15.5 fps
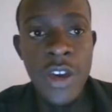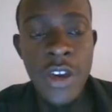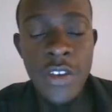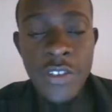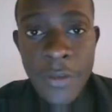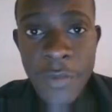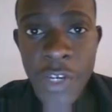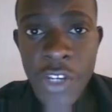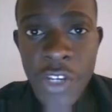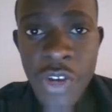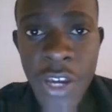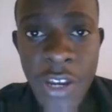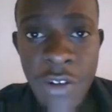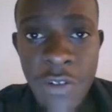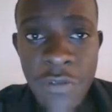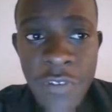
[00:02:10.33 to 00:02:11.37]
So I'm going to
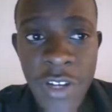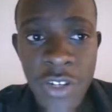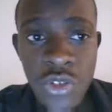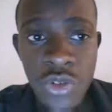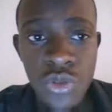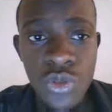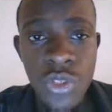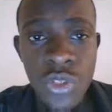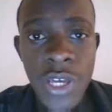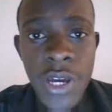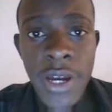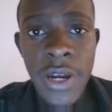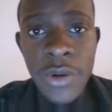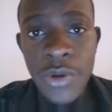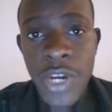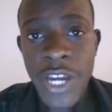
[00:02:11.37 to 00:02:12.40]
head over to
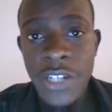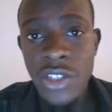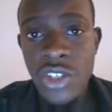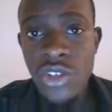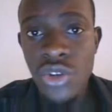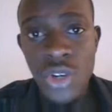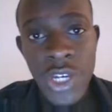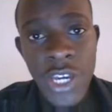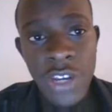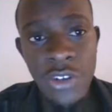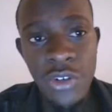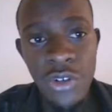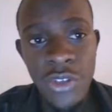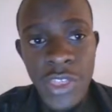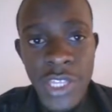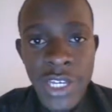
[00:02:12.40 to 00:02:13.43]
the React Token
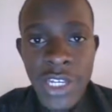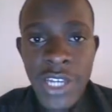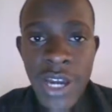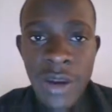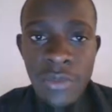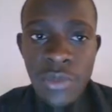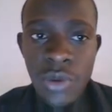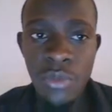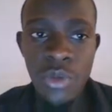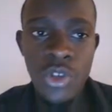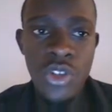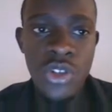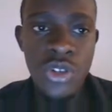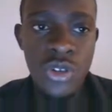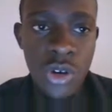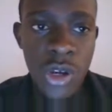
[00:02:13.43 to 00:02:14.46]
Auth GitHub
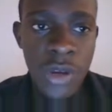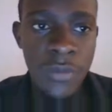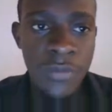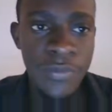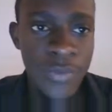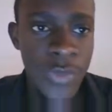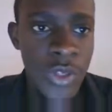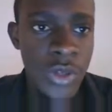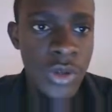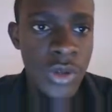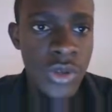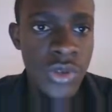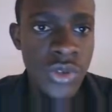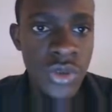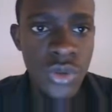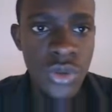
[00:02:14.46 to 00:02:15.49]
repository.
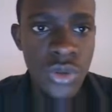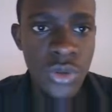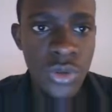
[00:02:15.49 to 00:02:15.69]
So